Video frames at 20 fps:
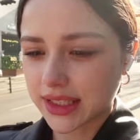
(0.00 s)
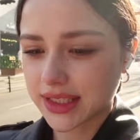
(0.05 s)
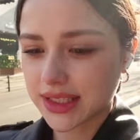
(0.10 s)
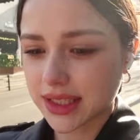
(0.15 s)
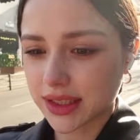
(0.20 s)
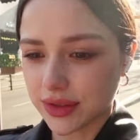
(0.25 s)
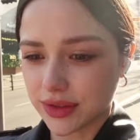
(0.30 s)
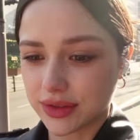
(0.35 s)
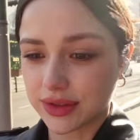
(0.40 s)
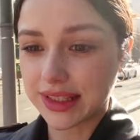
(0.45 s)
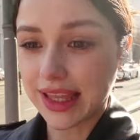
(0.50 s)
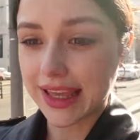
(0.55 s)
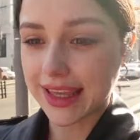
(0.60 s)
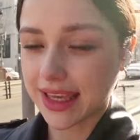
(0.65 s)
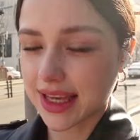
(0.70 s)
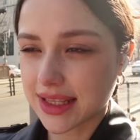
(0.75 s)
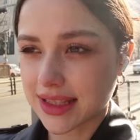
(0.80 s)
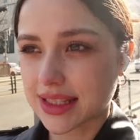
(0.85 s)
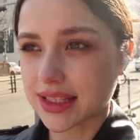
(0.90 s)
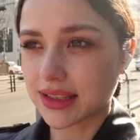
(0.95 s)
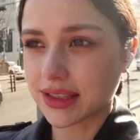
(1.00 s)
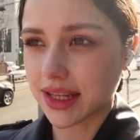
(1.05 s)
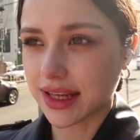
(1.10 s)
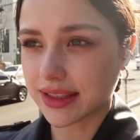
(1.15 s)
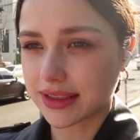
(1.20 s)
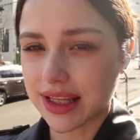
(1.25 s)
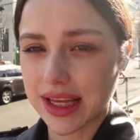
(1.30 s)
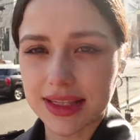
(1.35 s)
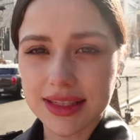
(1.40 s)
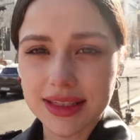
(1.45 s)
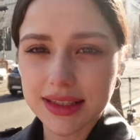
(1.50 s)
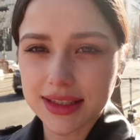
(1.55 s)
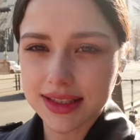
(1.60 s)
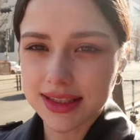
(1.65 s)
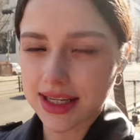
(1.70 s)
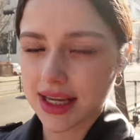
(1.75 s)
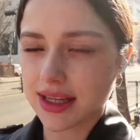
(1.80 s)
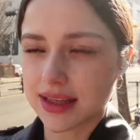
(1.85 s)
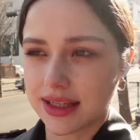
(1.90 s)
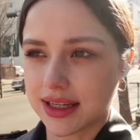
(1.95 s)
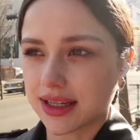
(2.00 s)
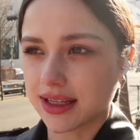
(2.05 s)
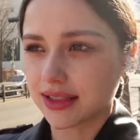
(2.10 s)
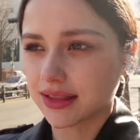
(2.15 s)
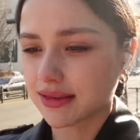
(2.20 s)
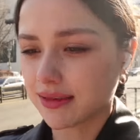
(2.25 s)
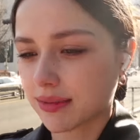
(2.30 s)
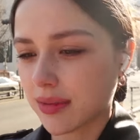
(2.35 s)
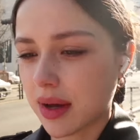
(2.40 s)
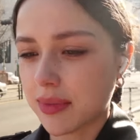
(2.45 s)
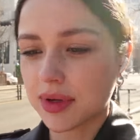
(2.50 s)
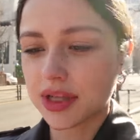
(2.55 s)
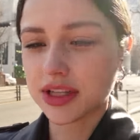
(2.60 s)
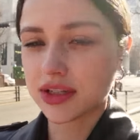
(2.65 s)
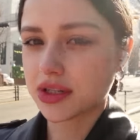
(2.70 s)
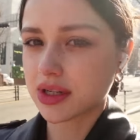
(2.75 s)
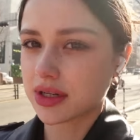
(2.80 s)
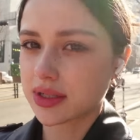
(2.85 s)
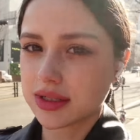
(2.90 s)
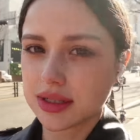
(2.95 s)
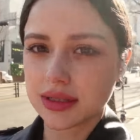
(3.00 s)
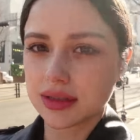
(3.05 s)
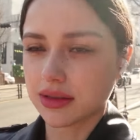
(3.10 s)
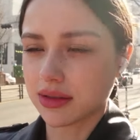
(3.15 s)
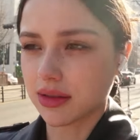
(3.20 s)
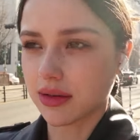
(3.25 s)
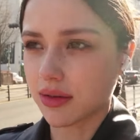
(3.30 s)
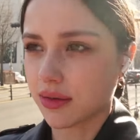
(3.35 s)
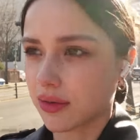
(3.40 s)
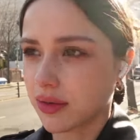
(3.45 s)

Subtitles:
So they canceled, like they didn't say no. My manager did.